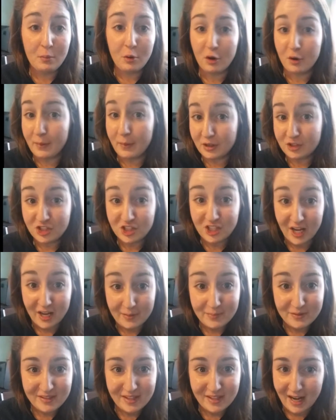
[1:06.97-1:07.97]
more about
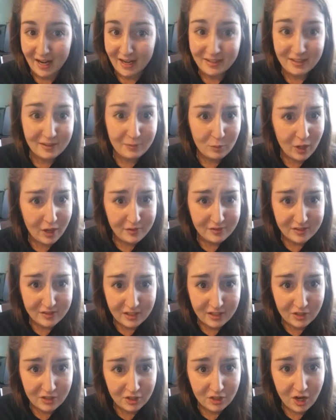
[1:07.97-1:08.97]
shapes than I did when I was
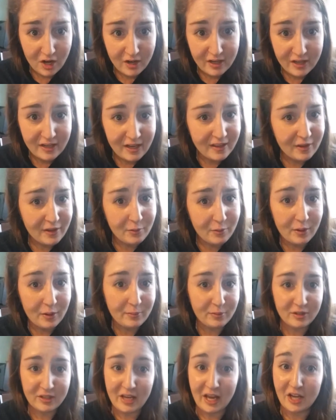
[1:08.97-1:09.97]
in kindergarten, and they were
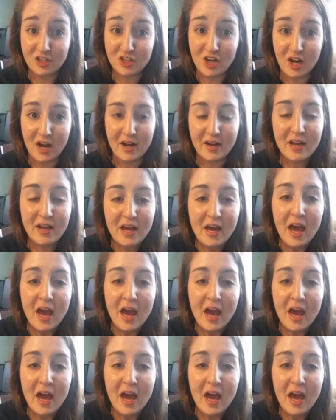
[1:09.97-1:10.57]
able to catch on.